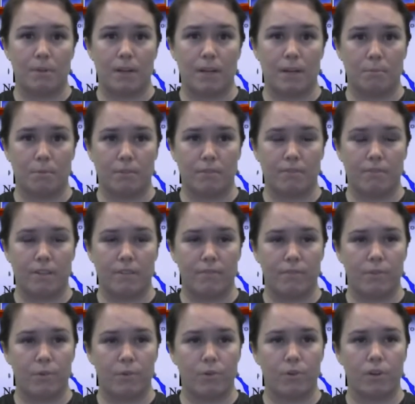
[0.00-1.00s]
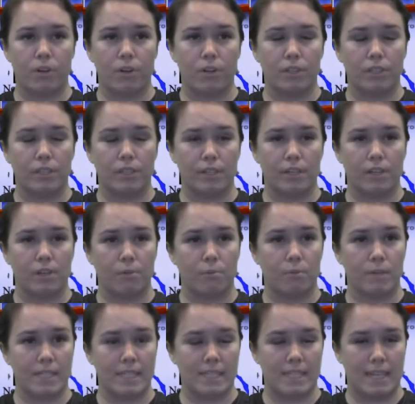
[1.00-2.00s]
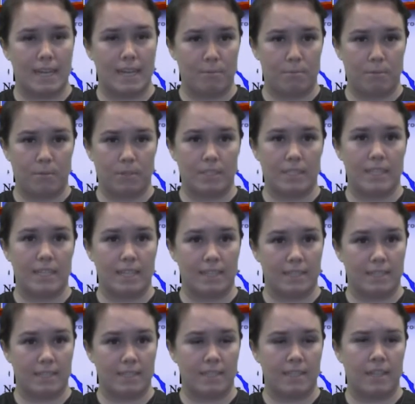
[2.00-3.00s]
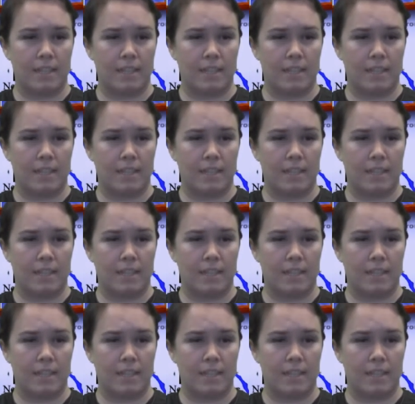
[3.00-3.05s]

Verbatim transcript: April 5th, or early er, Wednesday, April 6th.